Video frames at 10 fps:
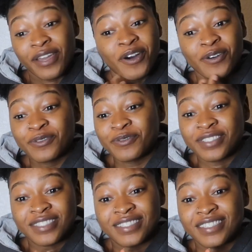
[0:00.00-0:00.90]

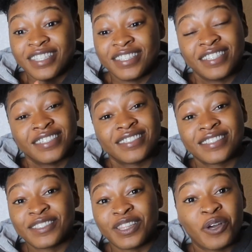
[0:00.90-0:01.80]
own in this
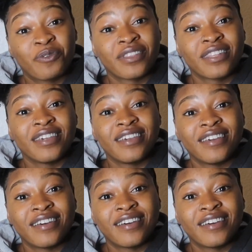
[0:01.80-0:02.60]
lonely